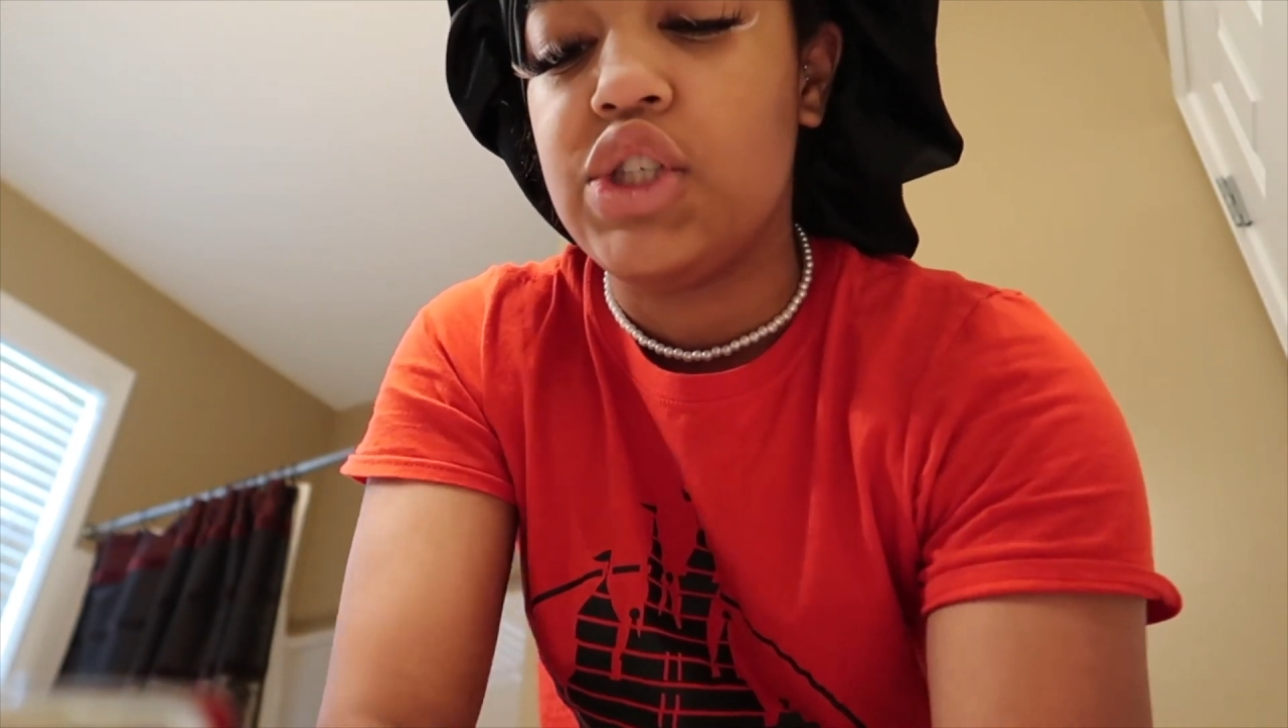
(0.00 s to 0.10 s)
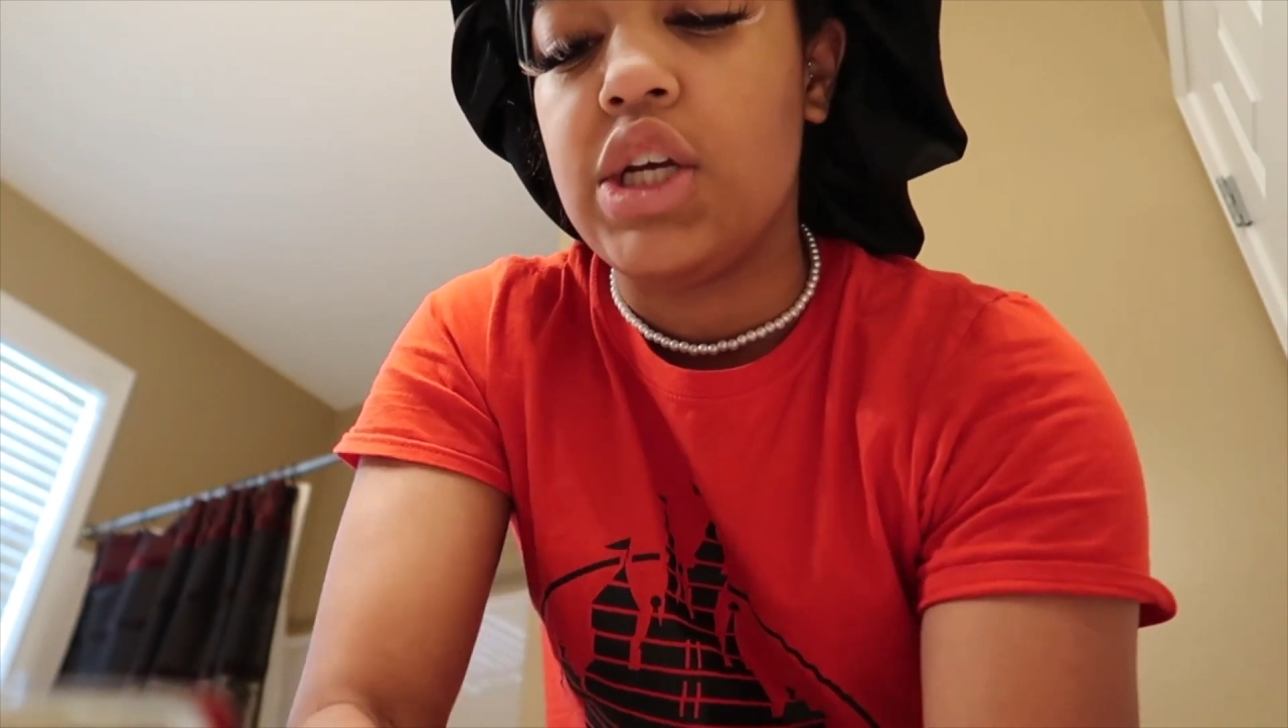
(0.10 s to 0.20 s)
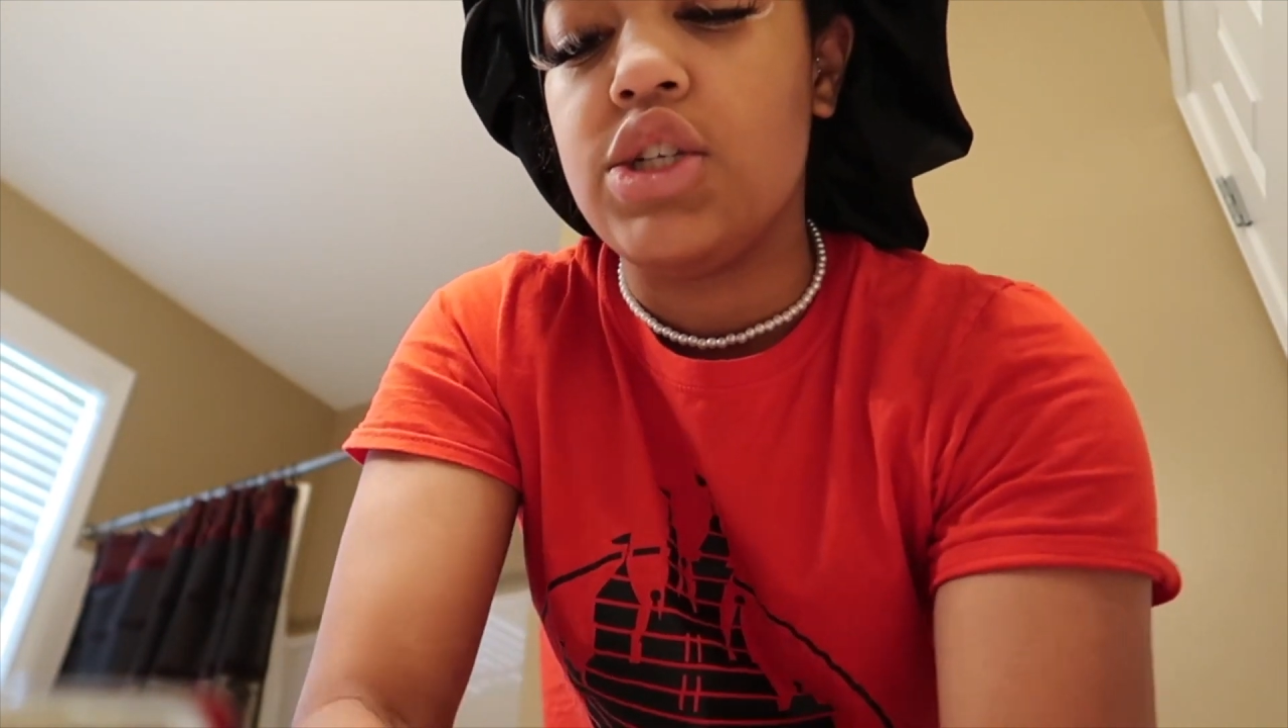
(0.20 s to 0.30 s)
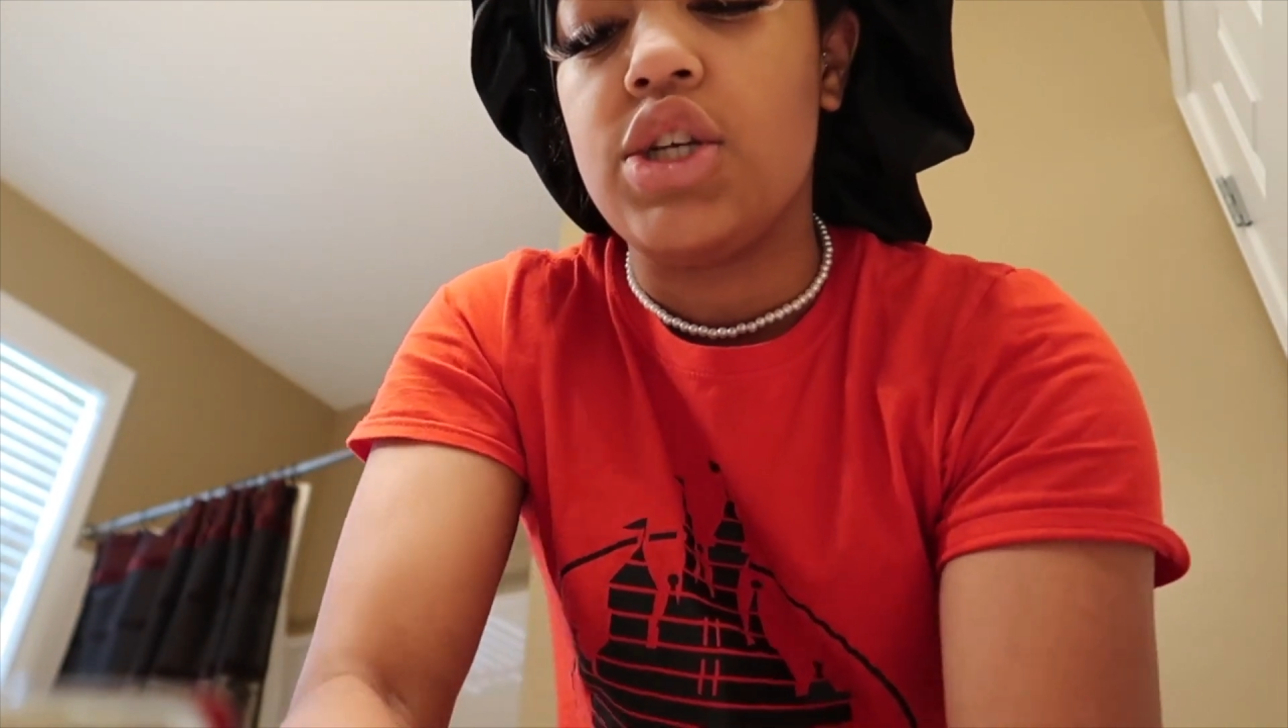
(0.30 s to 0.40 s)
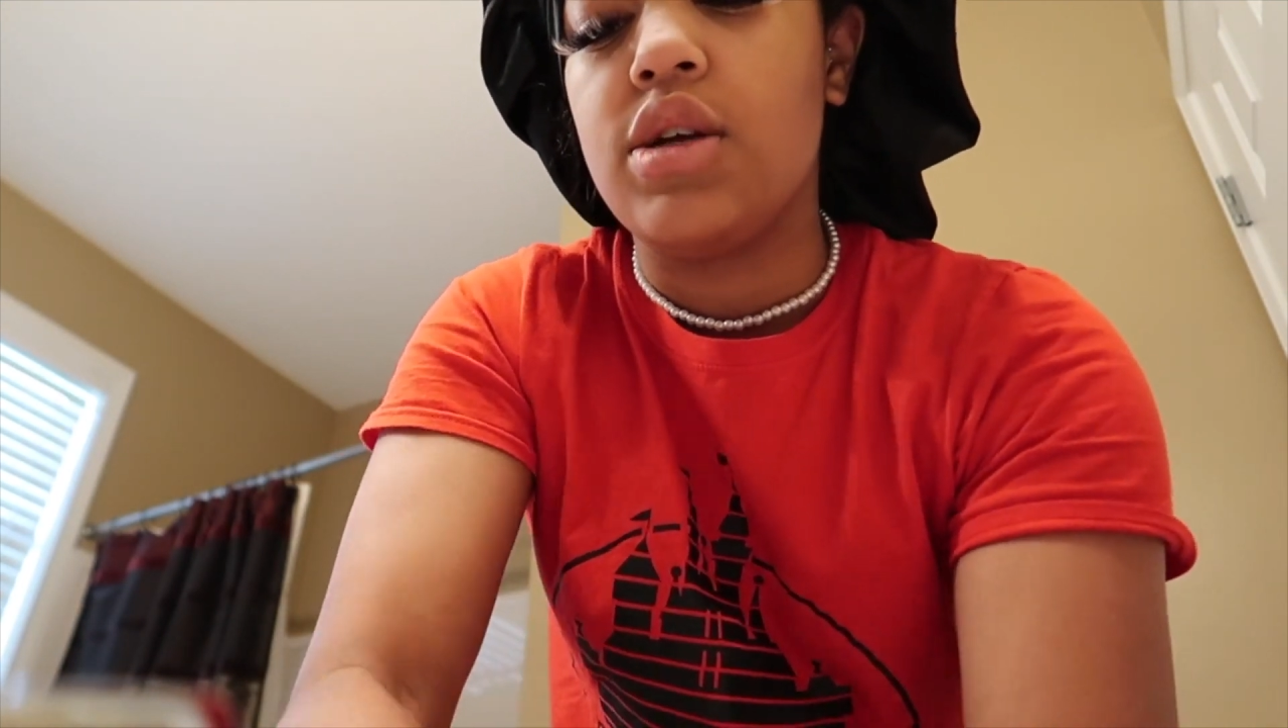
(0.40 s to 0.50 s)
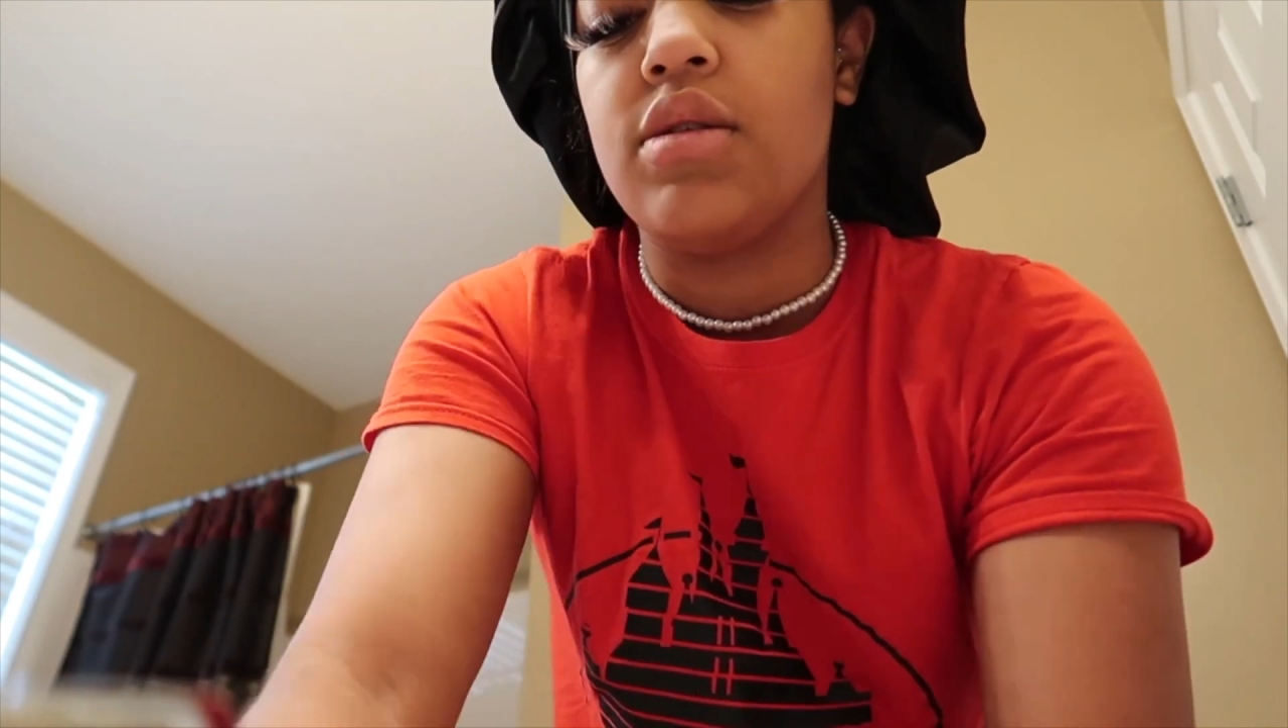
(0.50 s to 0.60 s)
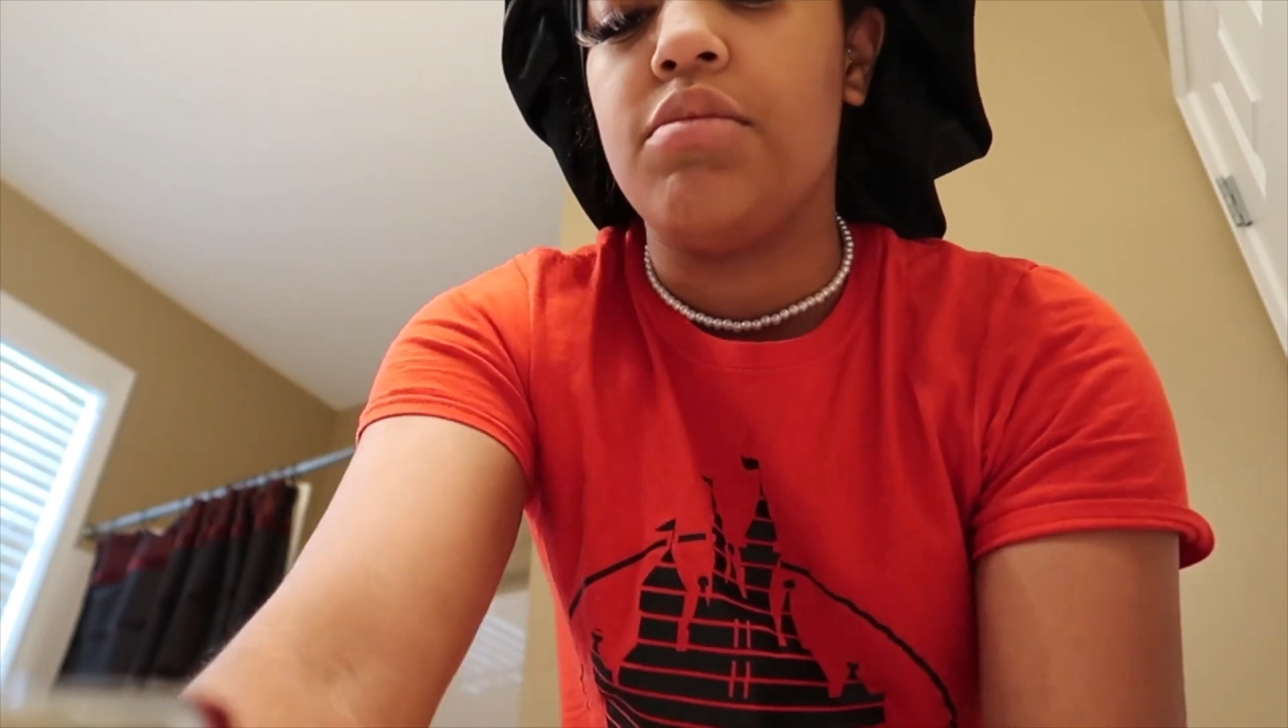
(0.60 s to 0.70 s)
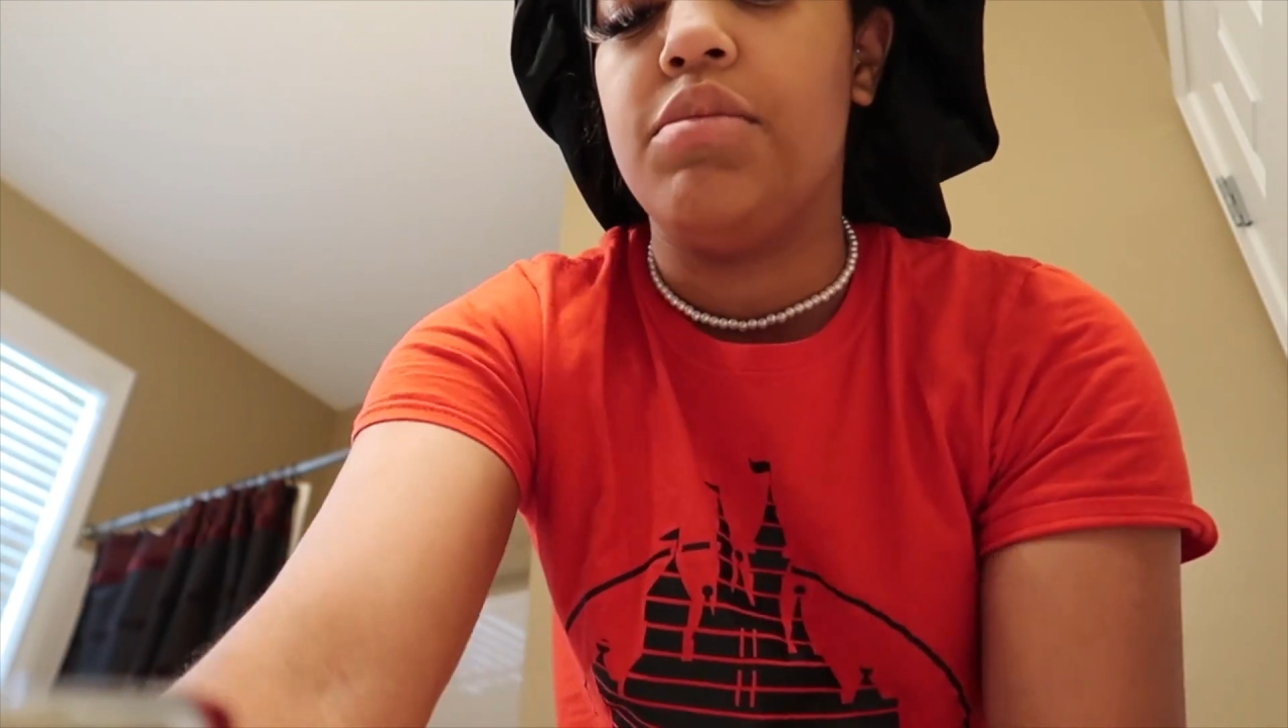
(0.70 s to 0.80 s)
changing,